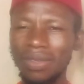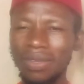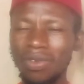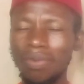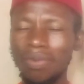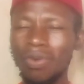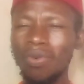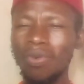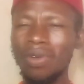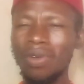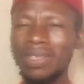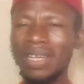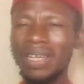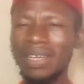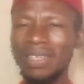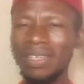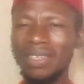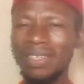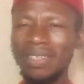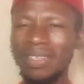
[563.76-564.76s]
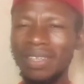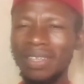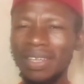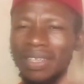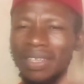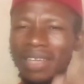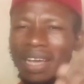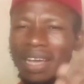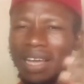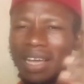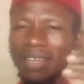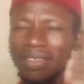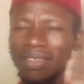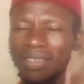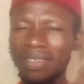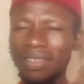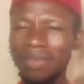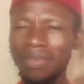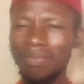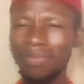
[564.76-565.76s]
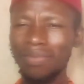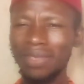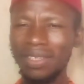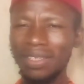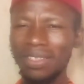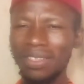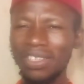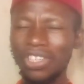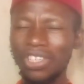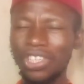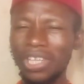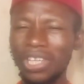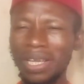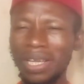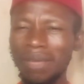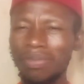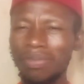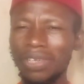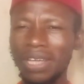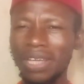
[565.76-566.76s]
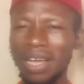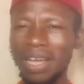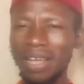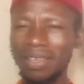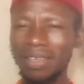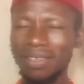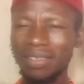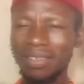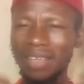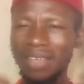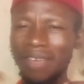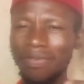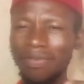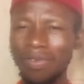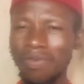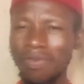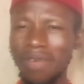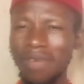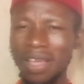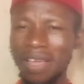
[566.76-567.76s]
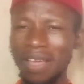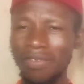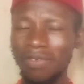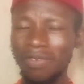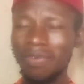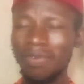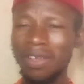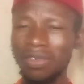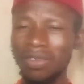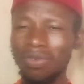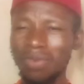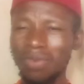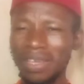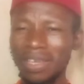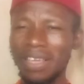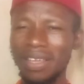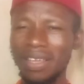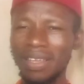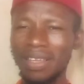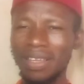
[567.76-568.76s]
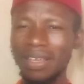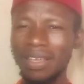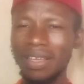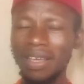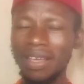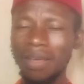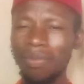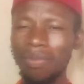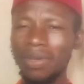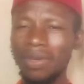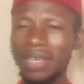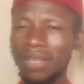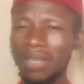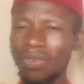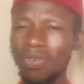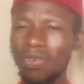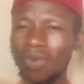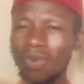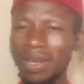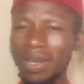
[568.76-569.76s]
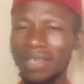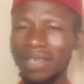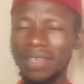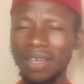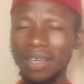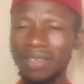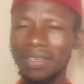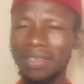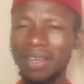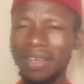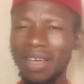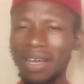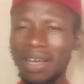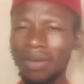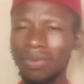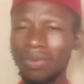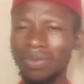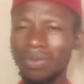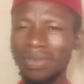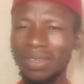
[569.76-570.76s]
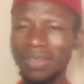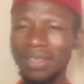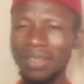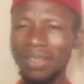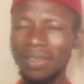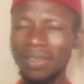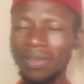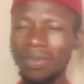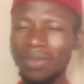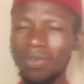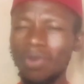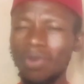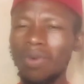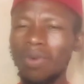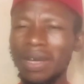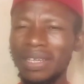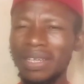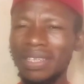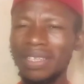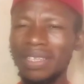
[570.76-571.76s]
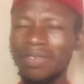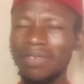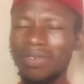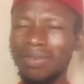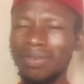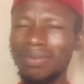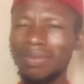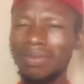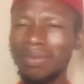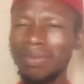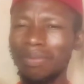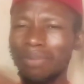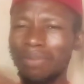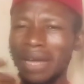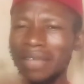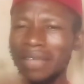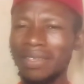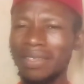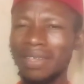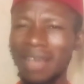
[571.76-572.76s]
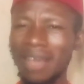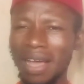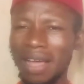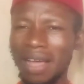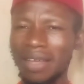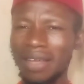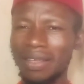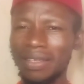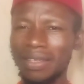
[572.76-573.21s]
You'll be wondering, this lady has the shape, she has everywhere is okay. But yet no one is asking her out. No one is even prizing her.